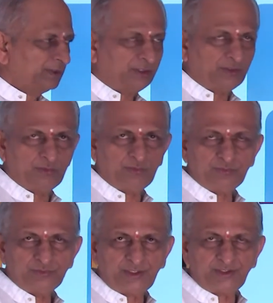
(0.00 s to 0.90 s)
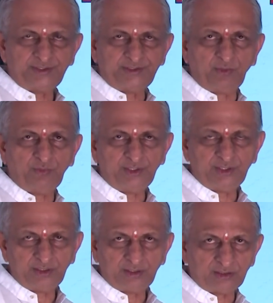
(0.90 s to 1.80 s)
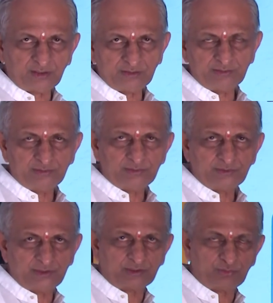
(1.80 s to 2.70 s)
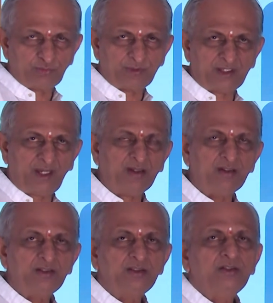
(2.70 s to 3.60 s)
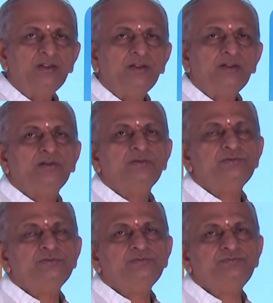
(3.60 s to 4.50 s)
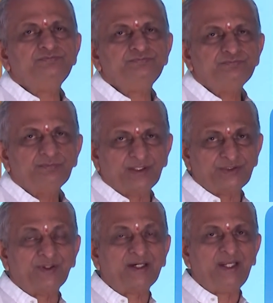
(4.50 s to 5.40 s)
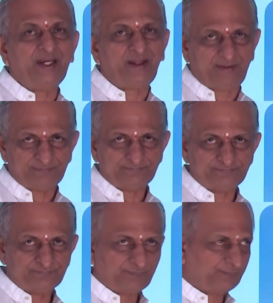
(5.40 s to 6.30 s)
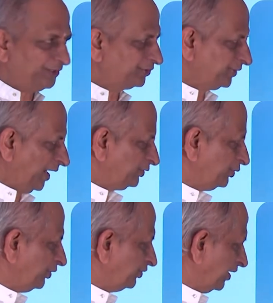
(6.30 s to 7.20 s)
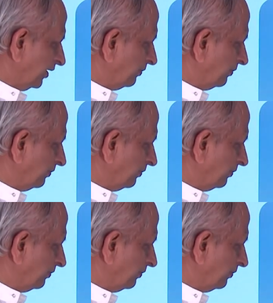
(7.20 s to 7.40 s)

there is a town in near Gulbarga, Basava Kalyana. This statue is there,